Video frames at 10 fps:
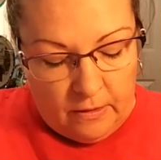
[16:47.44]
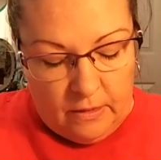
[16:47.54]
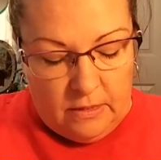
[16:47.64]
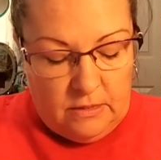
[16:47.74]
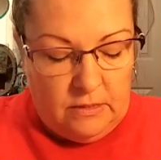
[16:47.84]

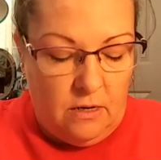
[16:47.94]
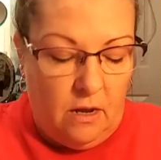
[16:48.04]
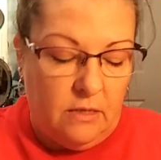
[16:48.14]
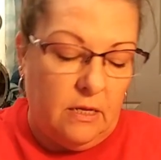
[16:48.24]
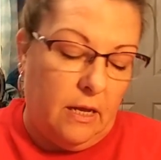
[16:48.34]
It does
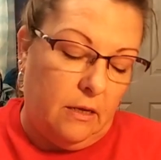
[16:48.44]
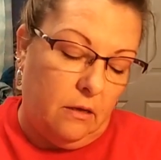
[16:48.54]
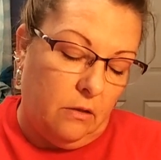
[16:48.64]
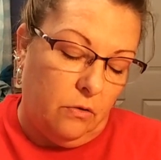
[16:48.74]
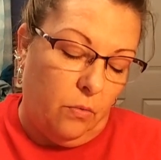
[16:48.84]
not take
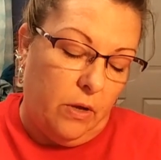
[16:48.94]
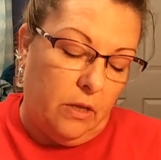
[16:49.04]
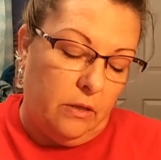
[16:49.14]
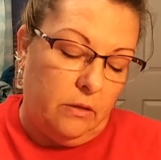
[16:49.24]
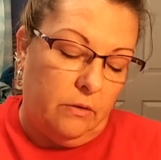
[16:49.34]
color
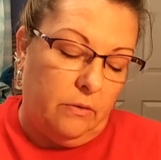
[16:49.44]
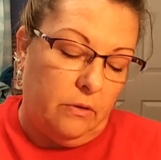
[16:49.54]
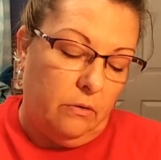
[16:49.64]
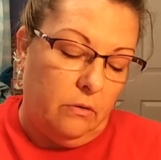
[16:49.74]
well in there either.